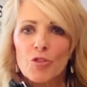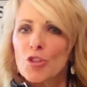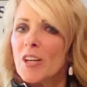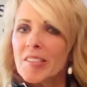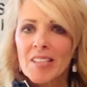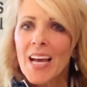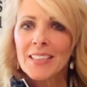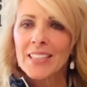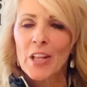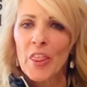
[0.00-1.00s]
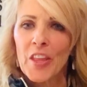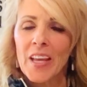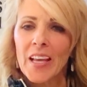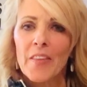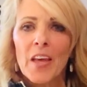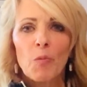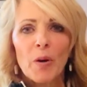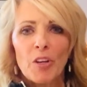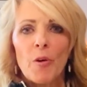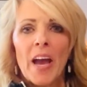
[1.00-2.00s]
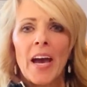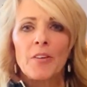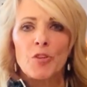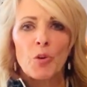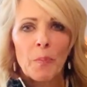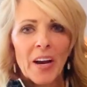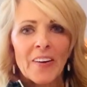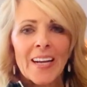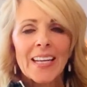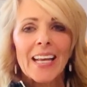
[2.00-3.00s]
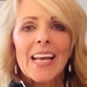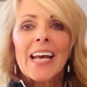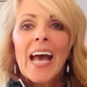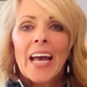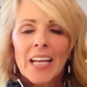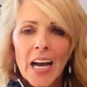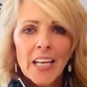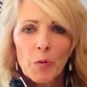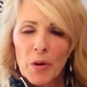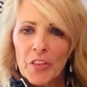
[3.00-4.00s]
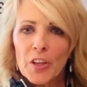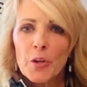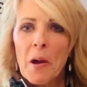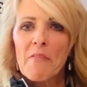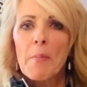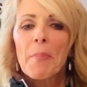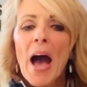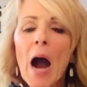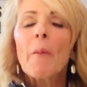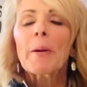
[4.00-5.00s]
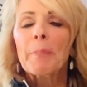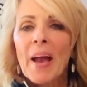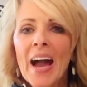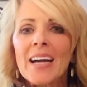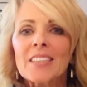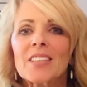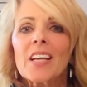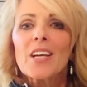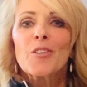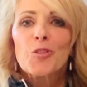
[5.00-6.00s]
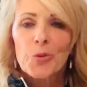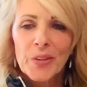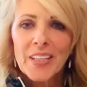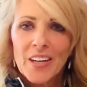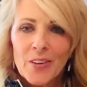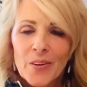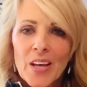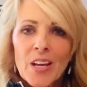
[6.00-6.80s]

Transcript: Just that little thing. And then when you add turmeric and honey with it, you have a power-packed trio.